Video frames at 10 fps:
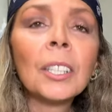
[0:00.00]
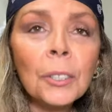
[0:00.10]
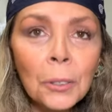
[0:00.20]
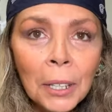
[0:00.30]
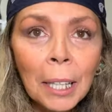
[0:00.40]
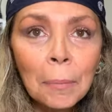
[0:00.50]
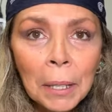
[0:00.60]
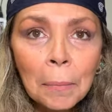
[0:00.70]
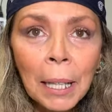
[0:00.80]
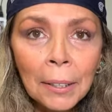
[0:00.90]
do not be
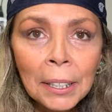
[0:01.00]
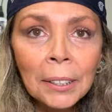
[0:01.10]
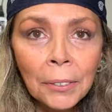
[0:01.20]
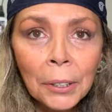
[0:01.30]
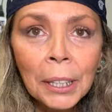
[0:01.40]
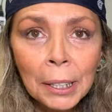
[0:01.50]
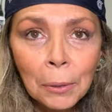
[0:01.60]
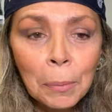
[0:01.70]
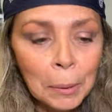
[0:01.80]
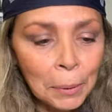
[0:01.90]
embarrassed if you need two
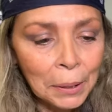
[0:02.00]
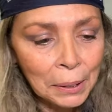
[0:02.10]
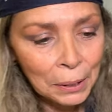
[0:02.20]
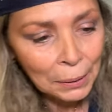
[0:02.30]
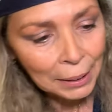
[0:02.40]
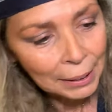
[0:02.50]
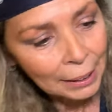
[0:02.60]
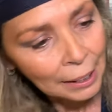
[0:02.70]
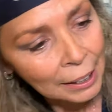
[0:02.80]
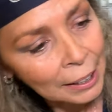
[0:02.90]
people to do
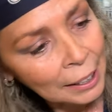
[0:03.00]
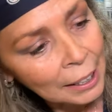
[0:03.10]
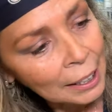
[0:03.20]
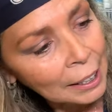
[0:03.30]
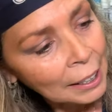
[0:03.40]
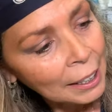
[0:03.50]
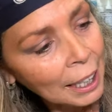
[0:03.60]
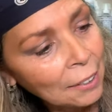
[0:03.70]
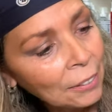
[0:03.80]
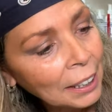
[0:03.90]
this.
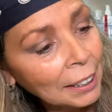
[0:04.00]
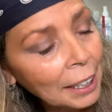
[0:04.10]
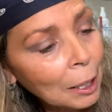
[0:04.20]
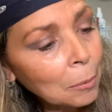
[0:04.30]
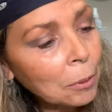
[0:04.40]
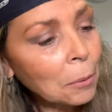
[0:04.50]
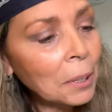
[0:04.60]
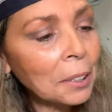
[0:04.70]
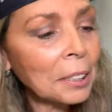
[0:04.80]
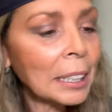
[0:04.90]
I find it helpful
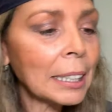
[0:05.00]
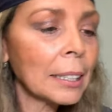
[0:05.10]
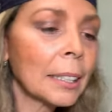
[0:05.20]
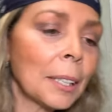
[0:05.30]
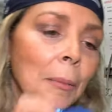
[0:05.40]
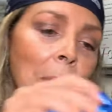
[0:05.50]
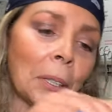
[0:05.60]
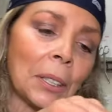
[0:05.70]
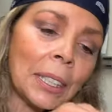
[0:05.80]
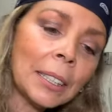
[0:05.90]
when there is another
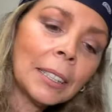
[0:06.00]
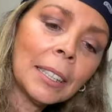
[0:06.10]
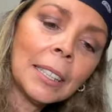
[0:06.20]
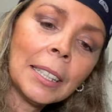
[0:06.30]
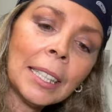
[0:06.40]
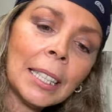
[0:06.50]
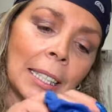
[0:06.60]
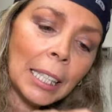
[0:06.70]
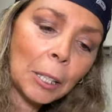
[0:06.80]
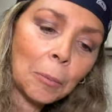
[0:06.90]
person
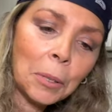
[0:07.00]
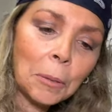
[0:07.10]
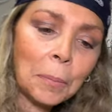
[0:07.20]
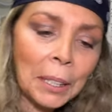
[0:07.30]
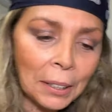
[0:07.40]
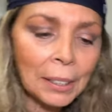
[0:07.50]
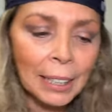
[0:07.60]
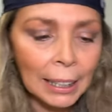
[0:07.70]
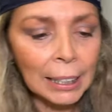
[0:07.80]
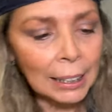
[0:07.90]
to help you because,
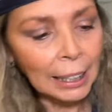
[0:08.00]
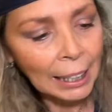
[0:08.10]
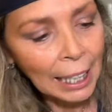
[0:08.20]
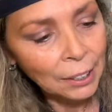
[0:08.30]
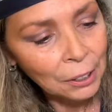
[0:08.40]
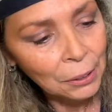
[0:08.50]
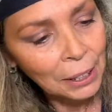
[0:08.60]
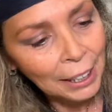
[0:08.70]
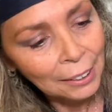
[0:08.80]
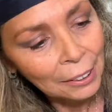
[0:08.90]
like I said, cats do
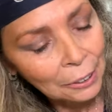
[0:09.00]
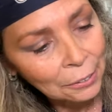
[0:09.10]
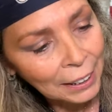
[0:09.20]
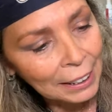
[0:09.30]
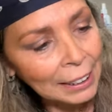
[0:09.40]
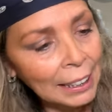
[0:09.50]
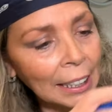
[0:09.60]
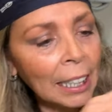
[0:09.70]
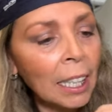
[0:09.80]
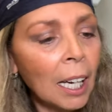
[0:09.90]
get a little feisty.
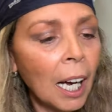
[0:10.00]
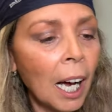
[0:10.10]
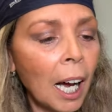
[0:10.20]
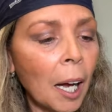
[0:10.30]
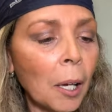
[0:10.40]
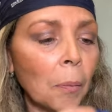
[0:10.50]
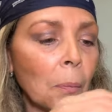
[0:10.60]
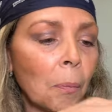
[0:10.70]
Uh,